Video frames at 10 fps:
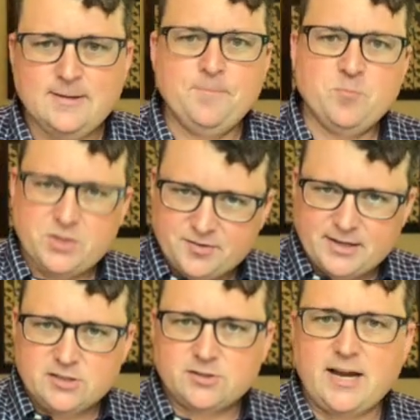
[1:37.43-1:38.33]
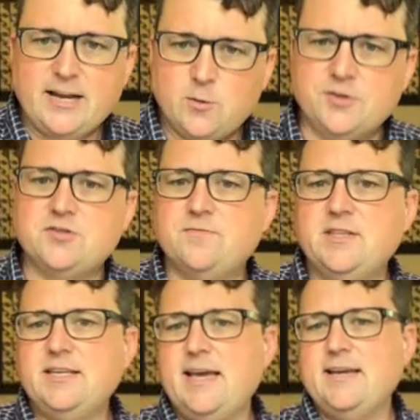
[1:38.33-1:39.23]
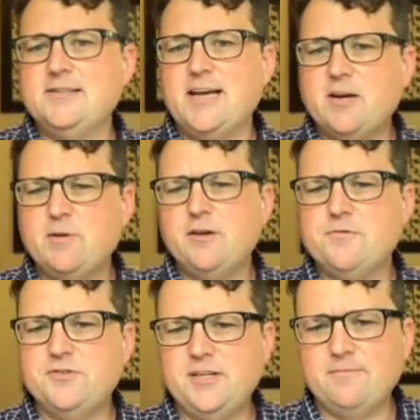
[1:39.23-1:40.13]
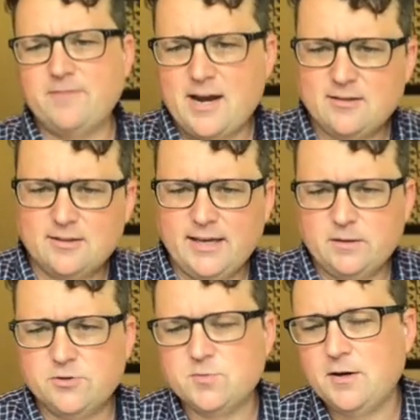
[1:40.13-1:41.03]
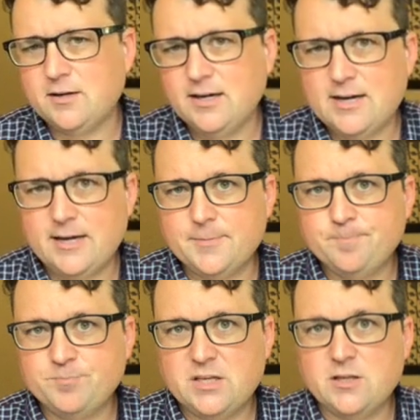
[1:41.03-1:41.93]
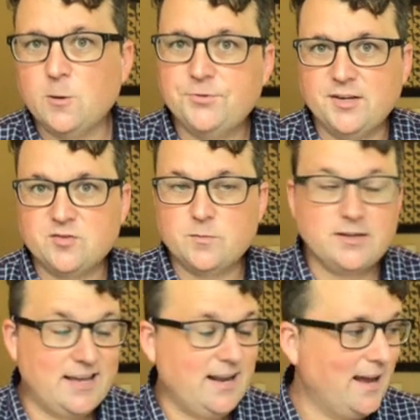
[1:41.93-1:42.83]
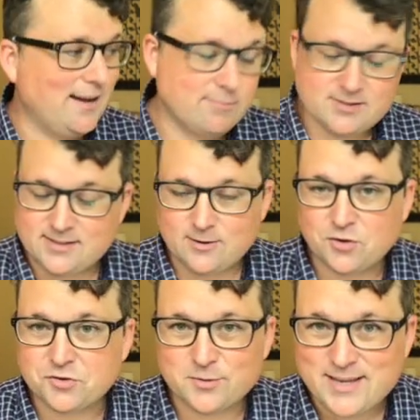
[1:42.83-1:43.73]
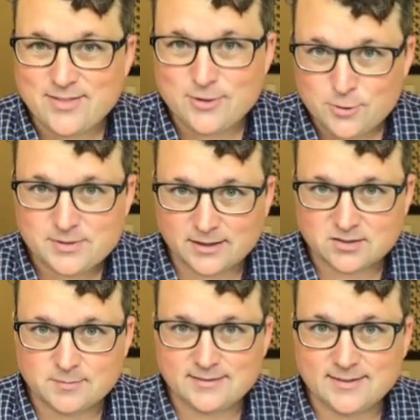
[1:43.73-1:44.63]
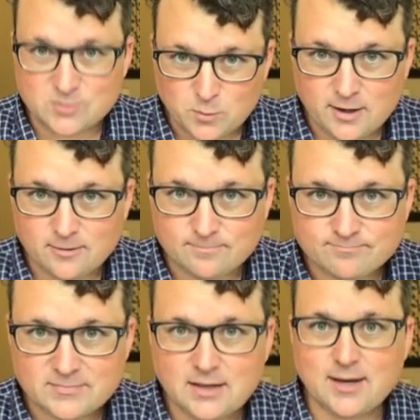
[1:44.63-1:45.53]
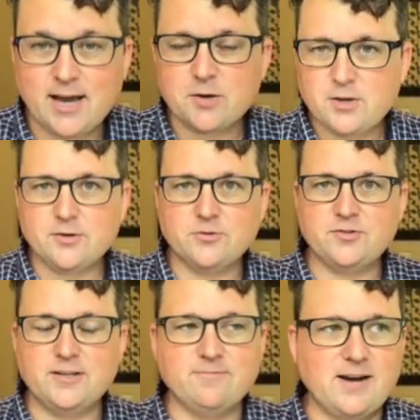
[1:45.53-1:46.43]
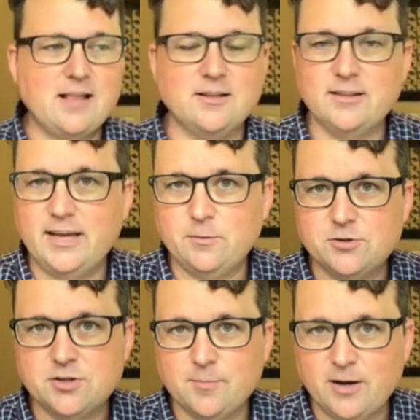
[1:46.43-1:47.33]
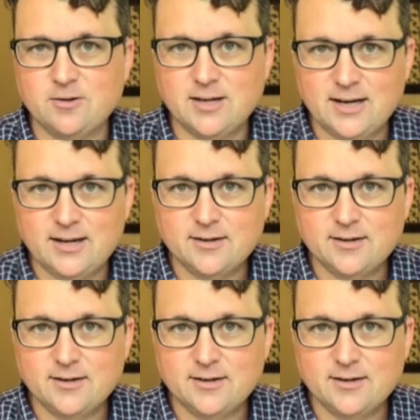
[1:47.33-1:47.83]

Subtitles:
But the second guiding question for the day is, how do we understand violent language about God in the Old Testament, and I would say also in the New Testament as well? How do we understand violent language about God?